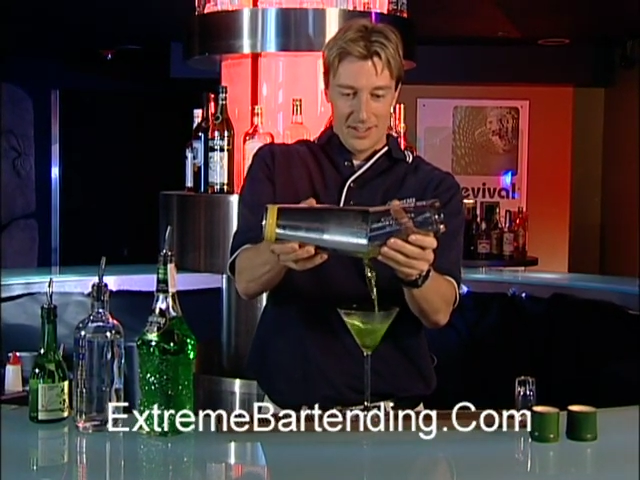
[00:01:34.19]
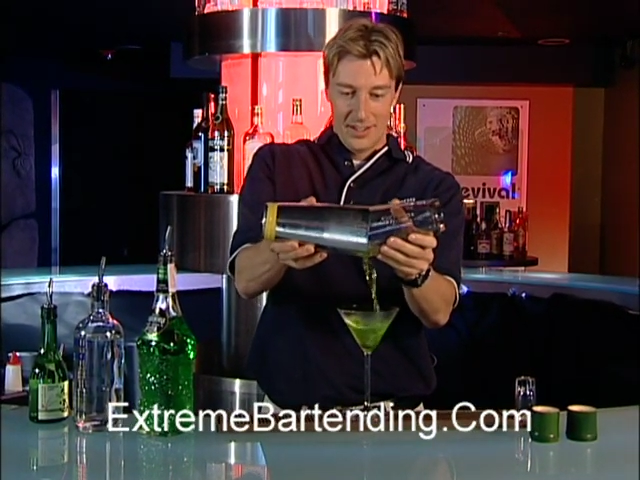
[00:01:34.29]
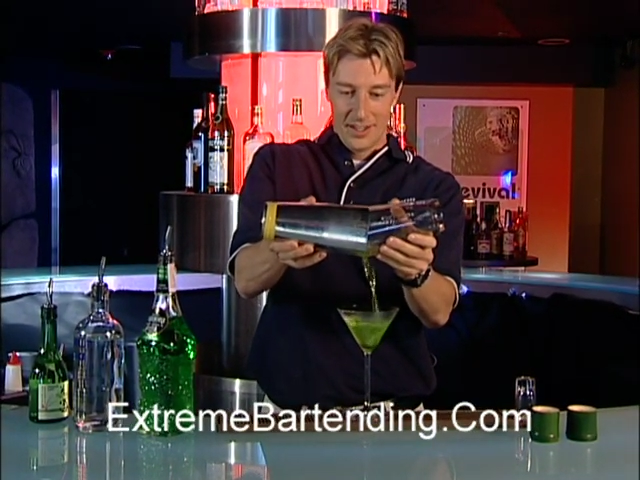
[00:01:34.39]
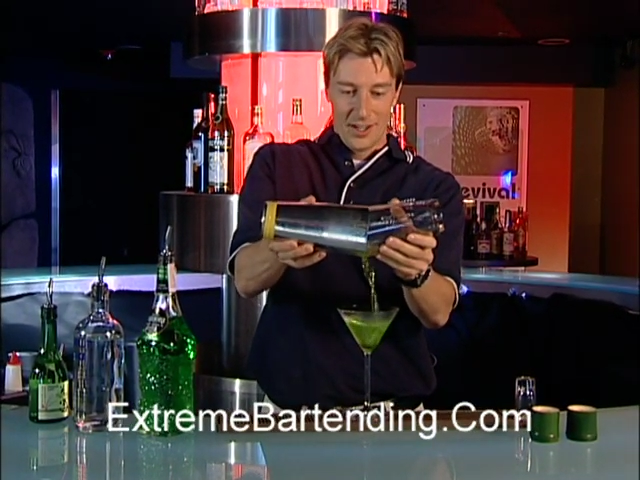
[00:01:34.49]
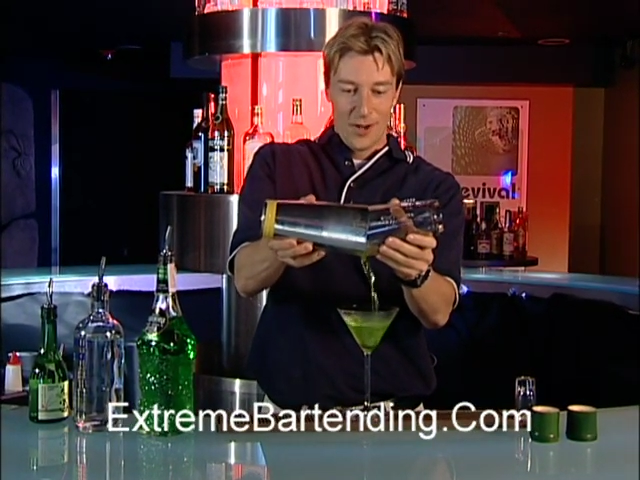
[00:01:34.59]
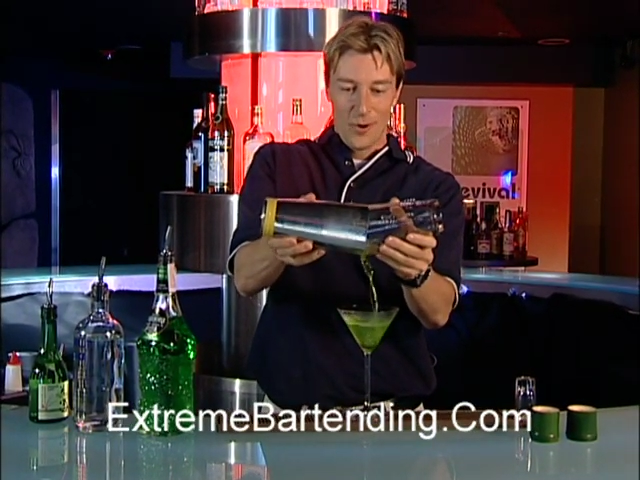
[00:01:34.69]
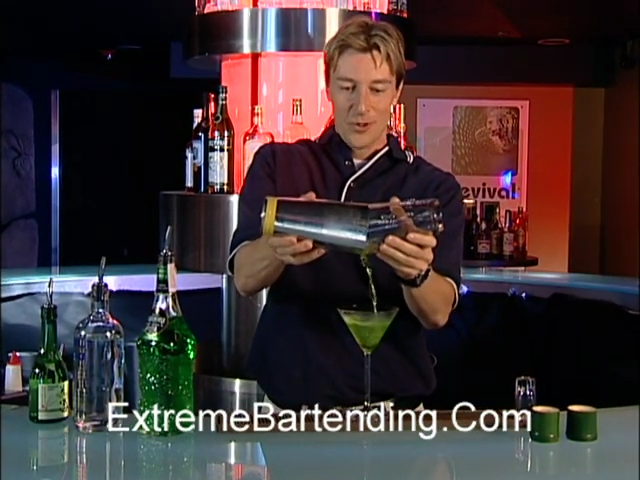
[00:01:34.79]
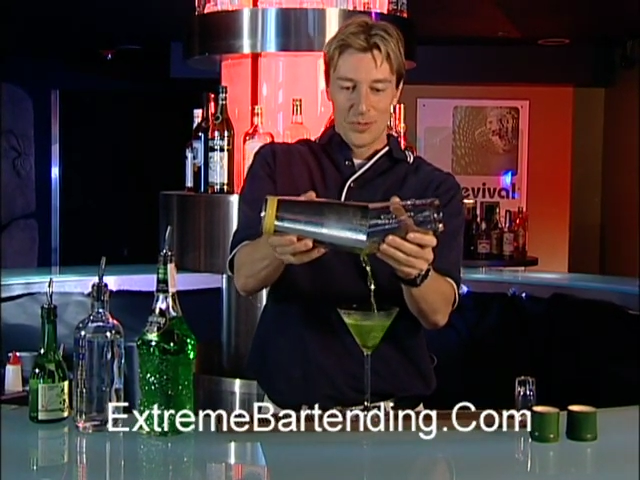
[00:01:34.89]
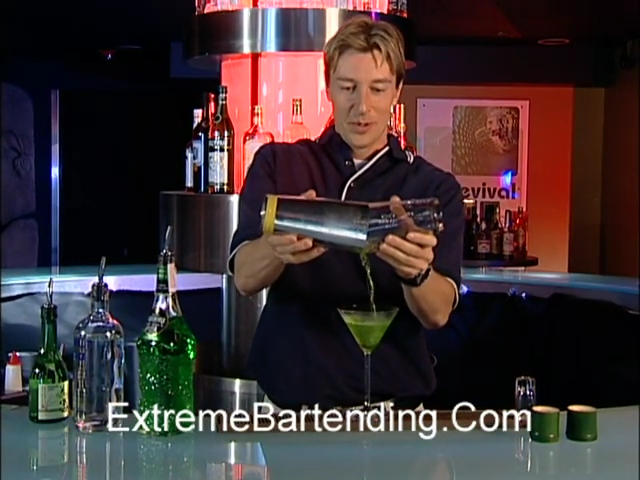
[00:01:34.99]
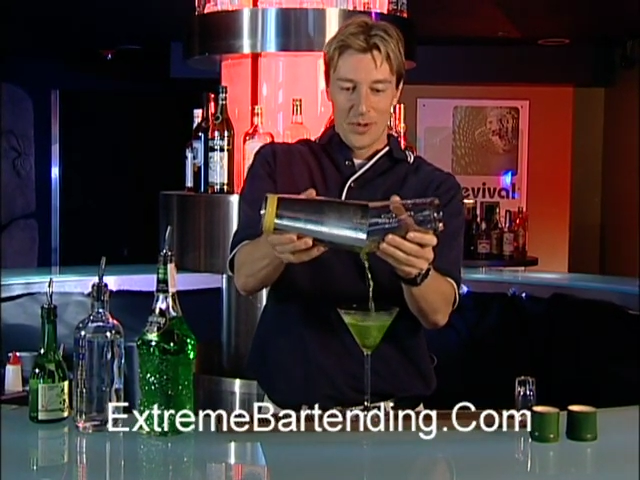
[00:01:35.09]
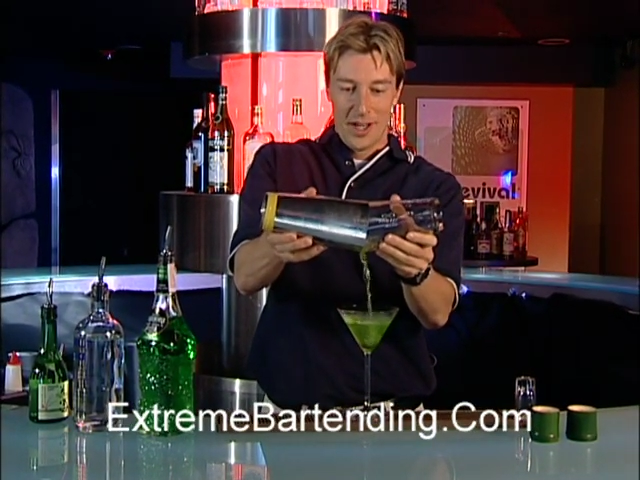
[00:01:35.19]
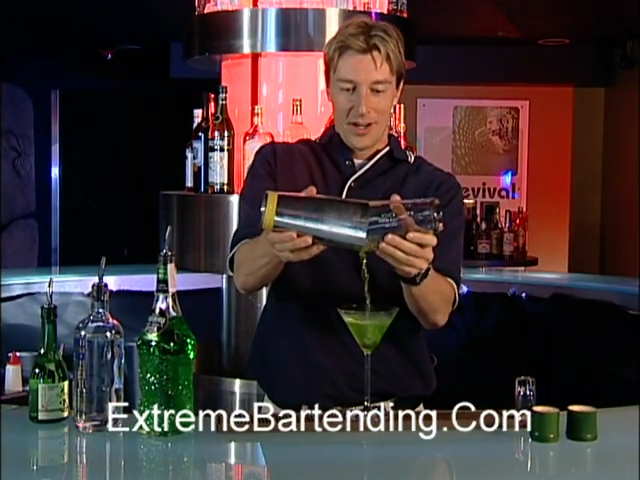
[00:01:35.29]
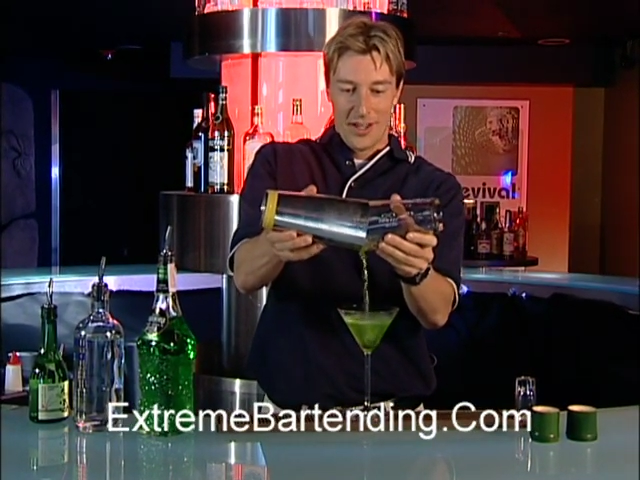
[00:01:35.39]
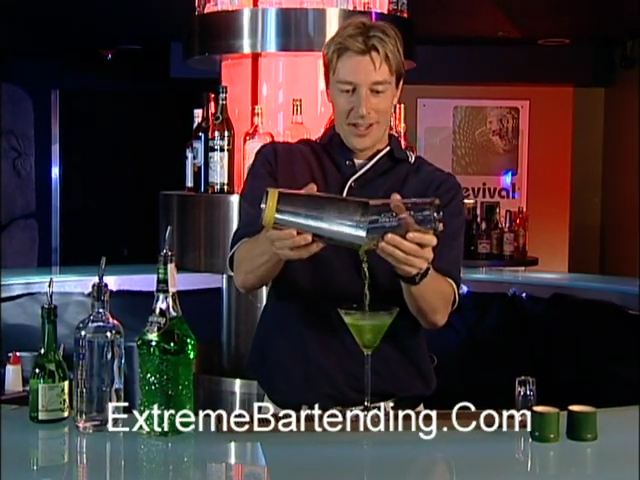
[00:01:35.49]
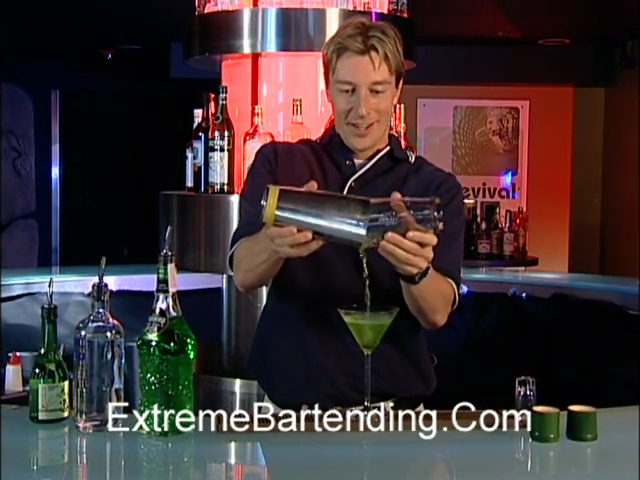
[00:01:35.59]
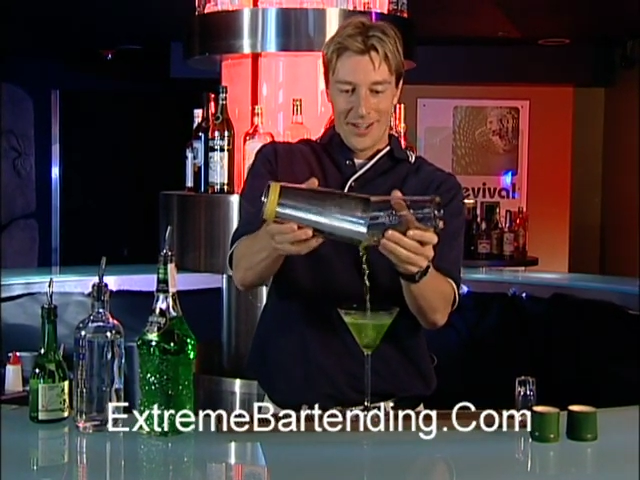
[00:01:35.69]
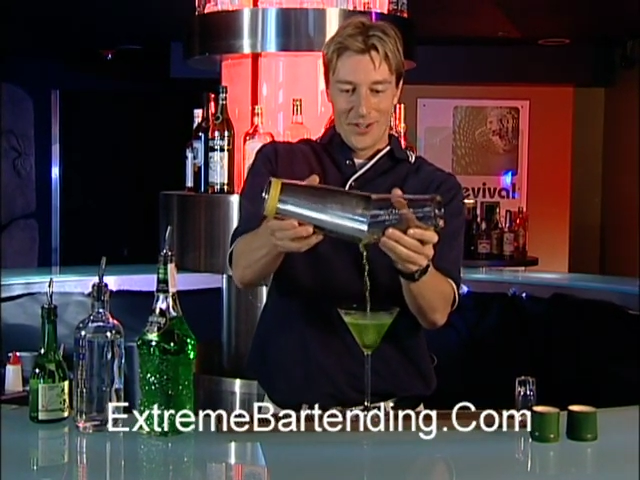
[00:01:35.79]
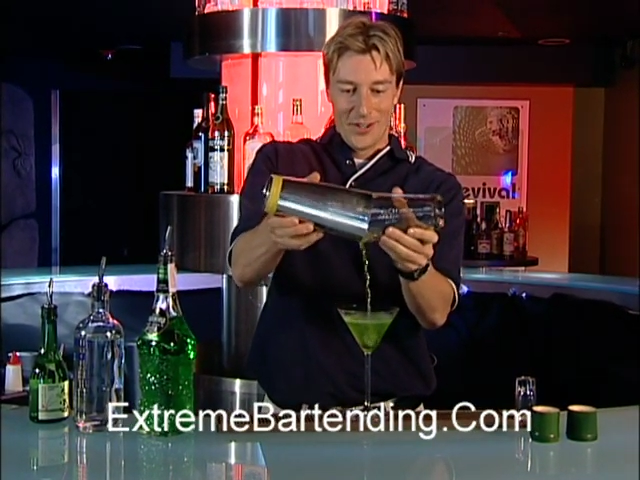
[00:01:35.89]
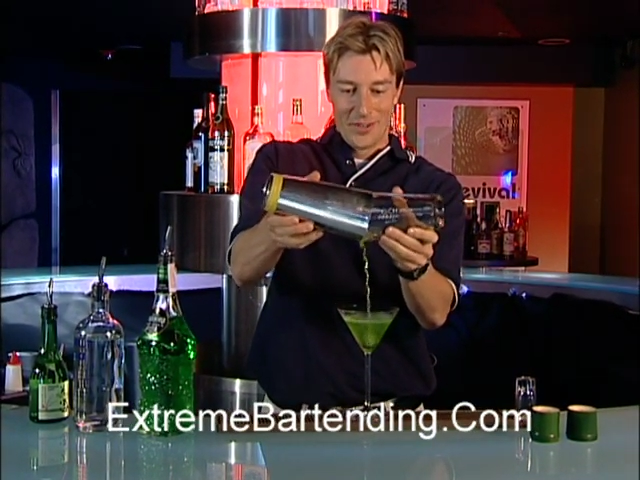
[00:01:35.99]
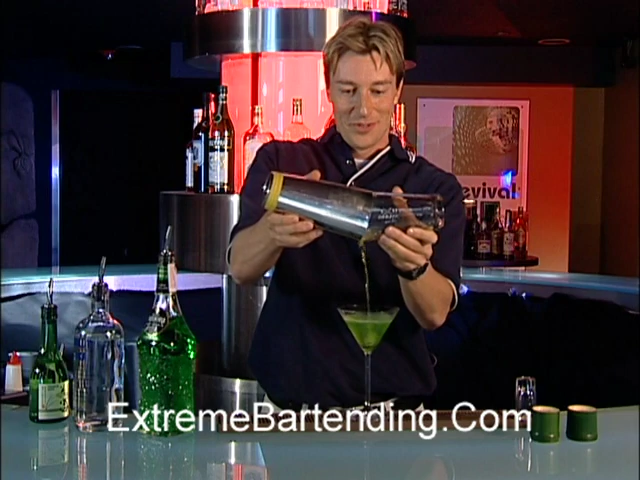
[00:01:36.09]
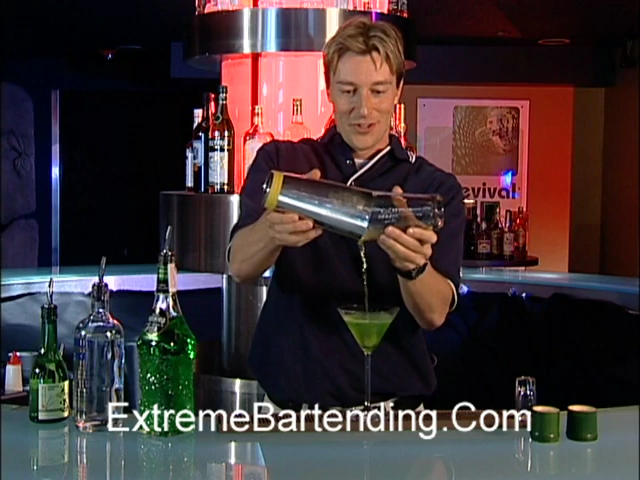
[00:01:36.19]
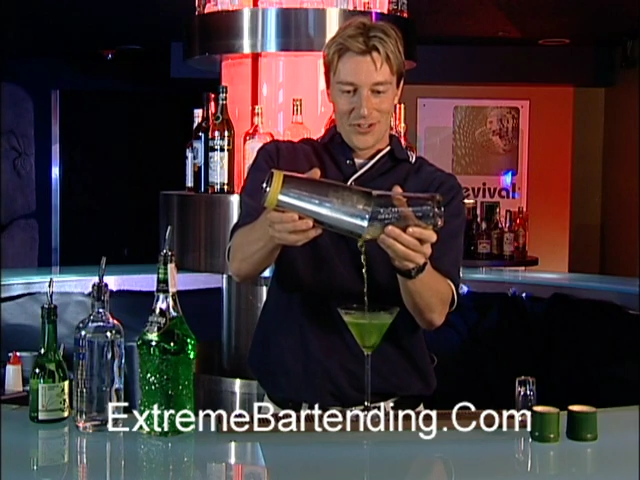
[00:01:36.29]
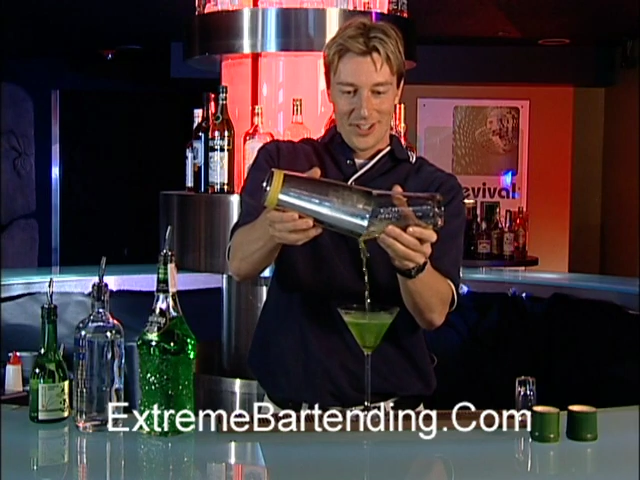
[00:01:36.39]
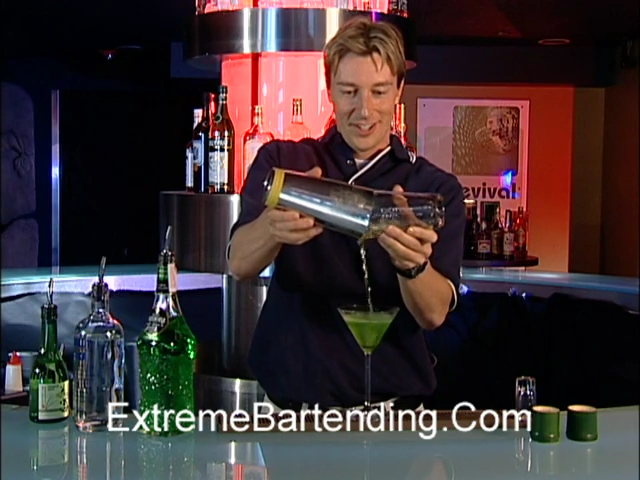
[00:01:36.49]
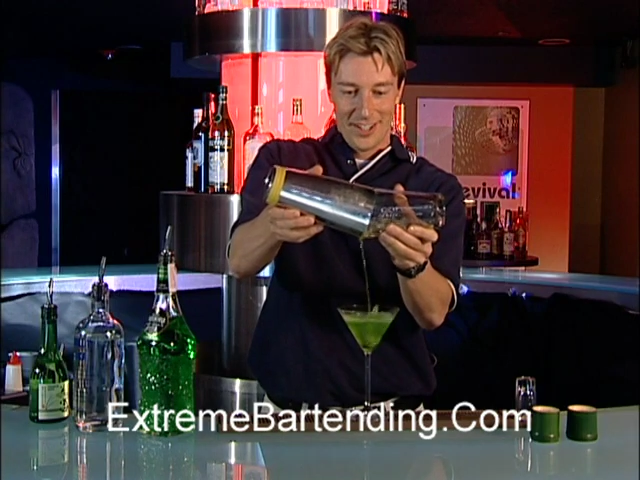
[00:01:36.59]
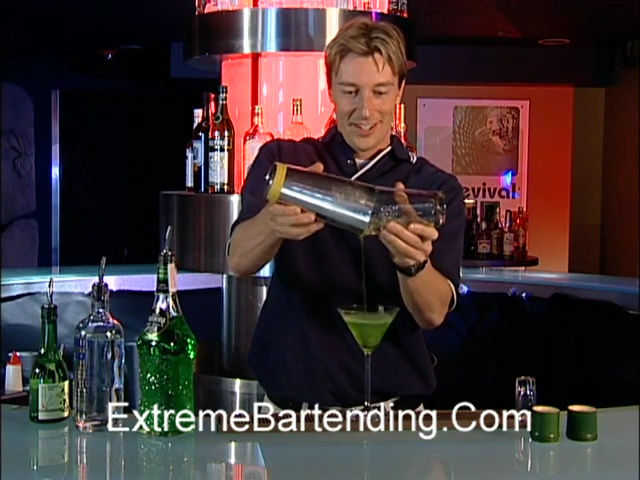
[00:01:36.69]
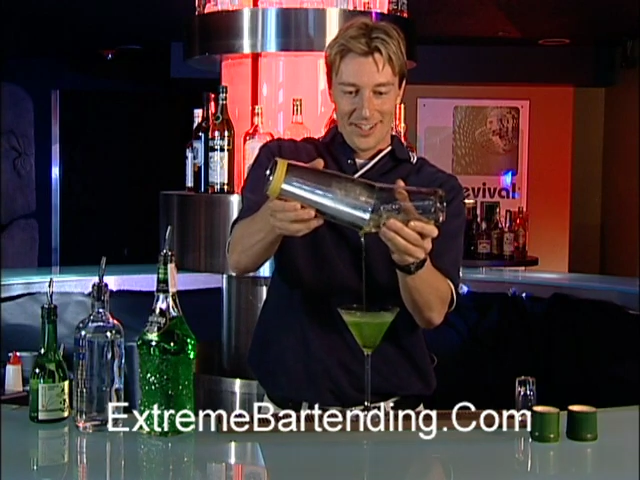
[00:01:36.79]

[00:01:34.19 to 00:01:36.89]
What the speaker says: You gotta always be ready to handle adversity.